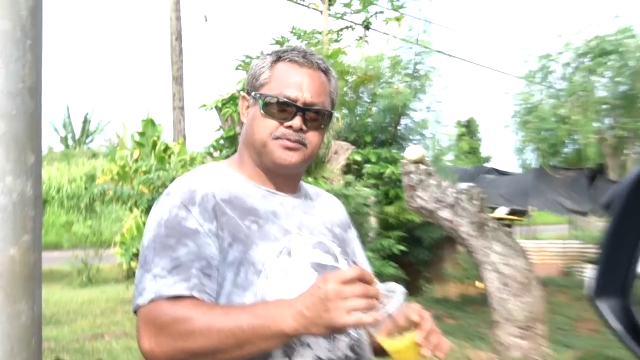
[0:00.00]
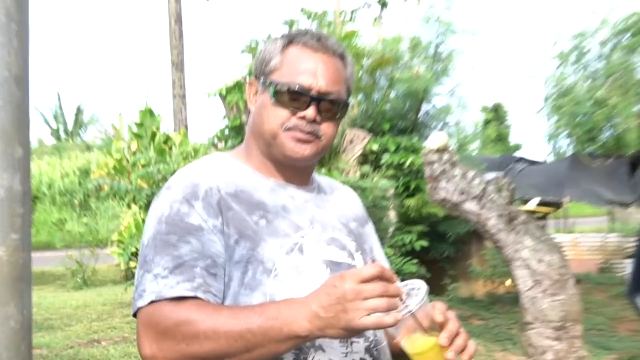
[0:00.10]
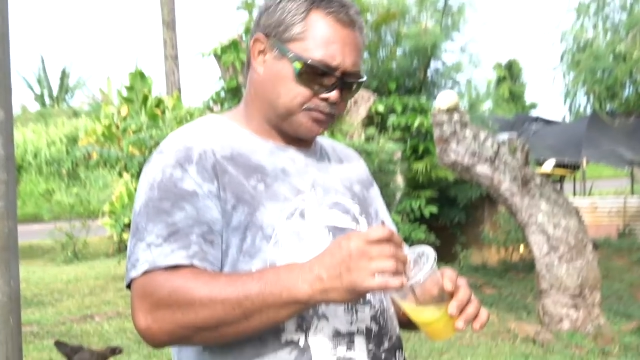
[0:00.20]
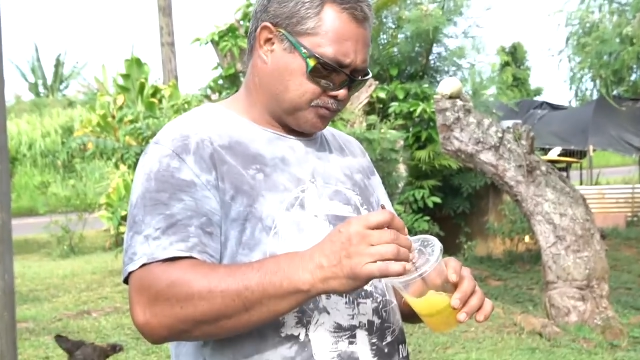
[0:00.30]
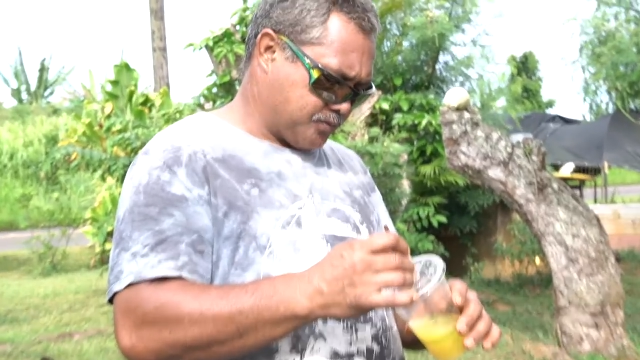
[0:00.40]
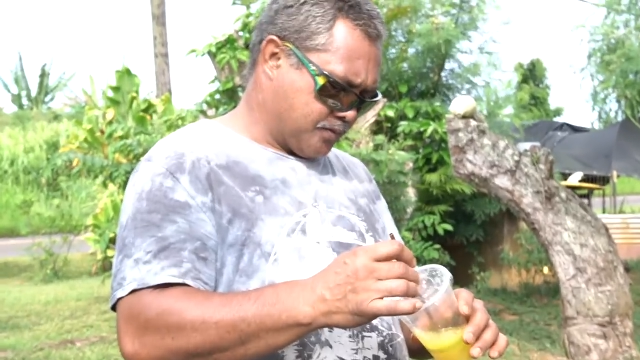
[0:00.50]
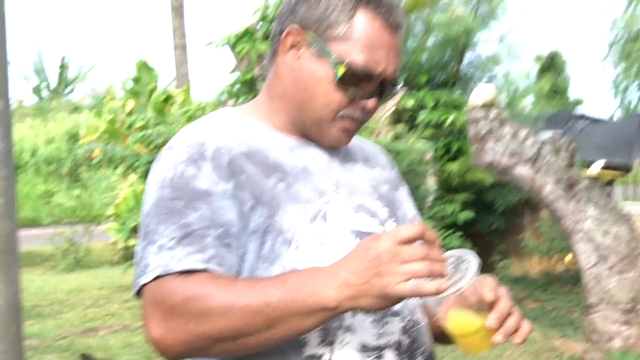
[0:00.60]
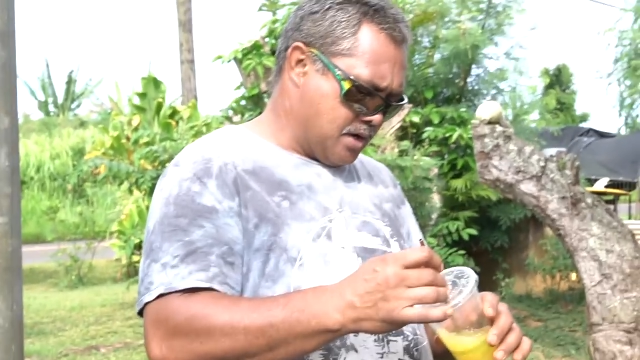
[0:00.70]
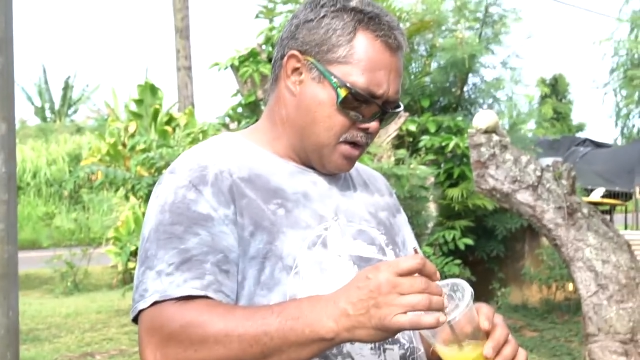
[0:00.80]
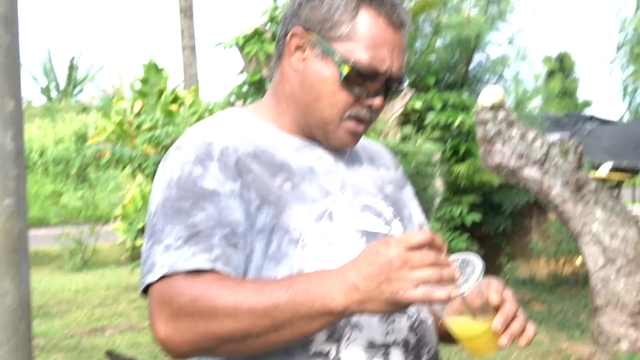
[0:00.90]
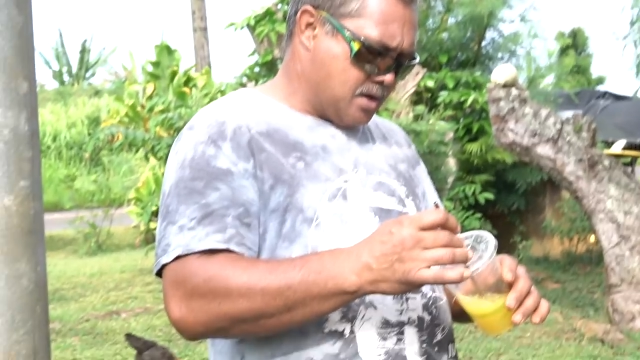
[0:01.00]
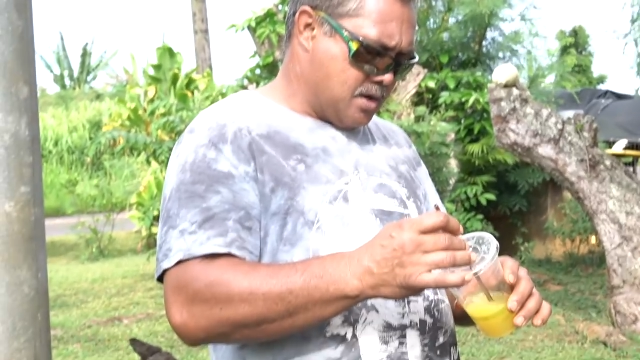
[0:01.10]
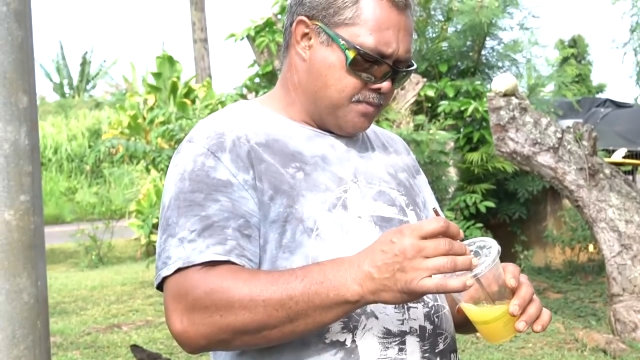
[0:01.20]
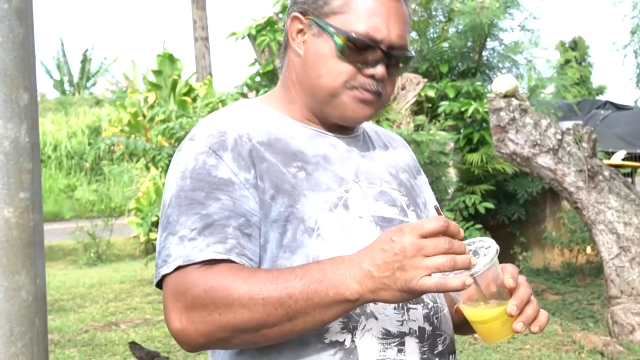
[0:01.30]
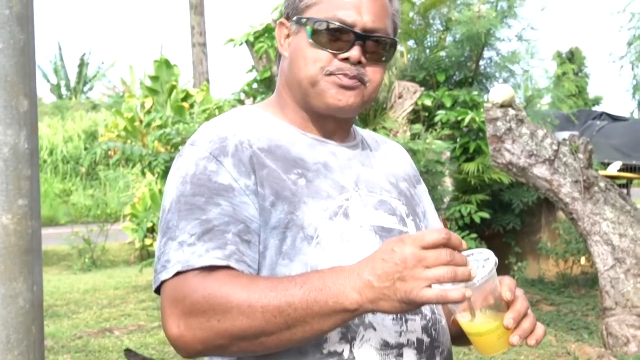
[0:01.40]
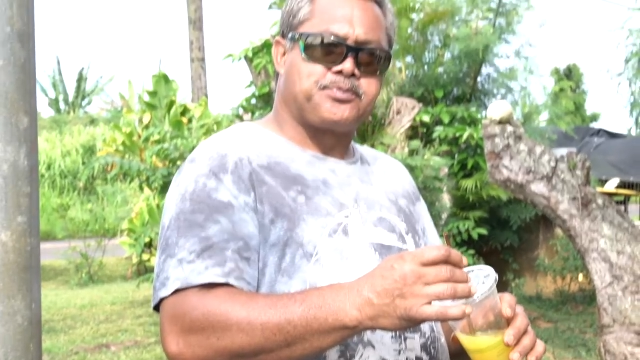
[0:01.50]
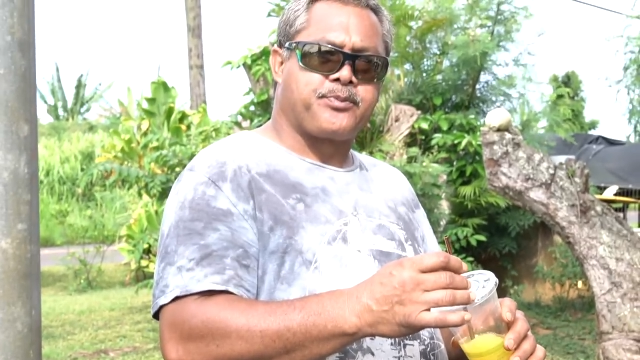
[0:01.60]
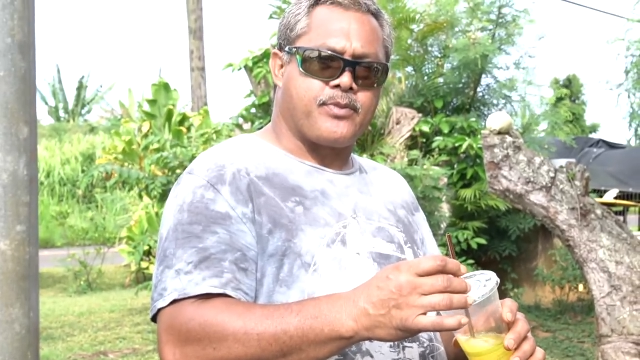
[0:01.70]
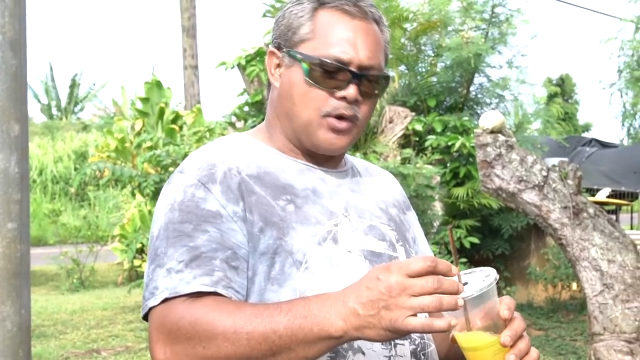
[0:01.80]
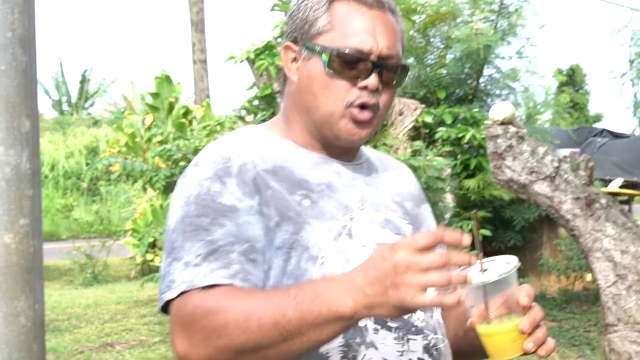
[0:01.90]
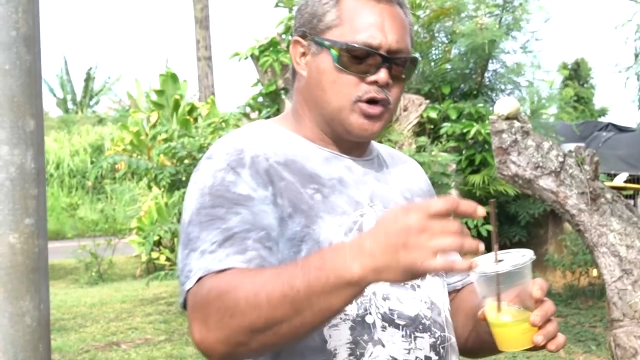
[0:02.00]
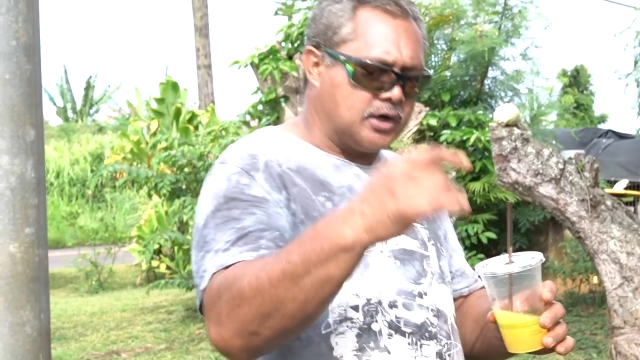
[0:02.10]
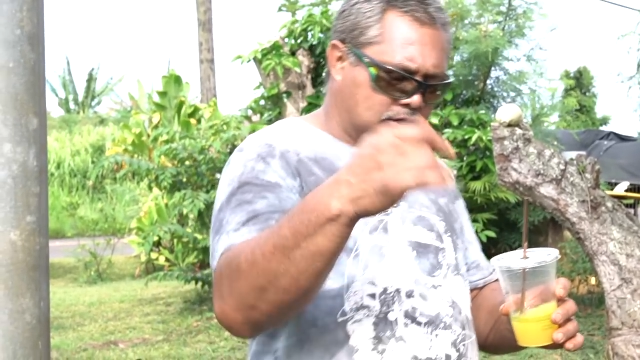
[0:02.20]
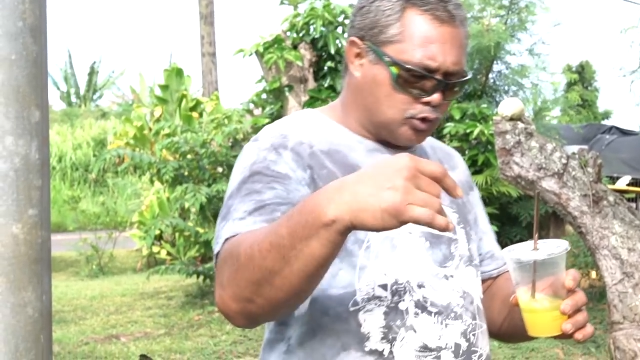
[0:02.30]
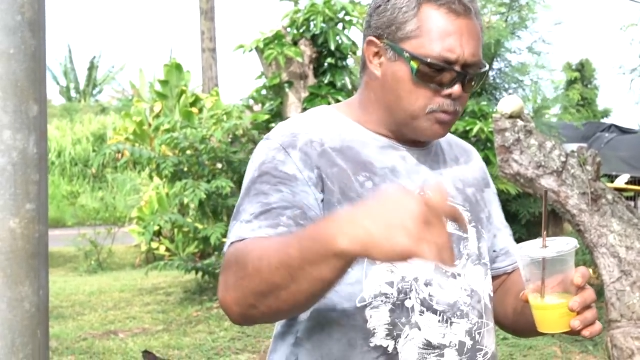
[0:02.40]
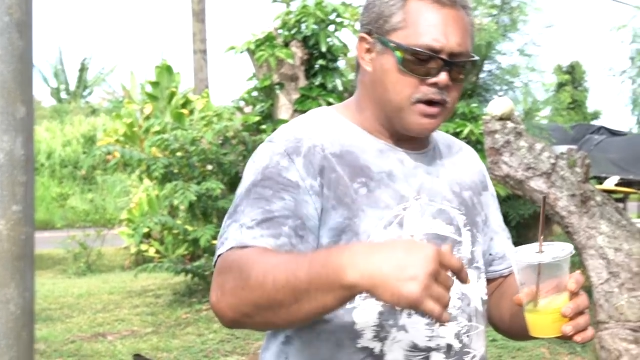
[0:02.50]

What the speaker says: Yeah, all the stuff you can make for unhealthy.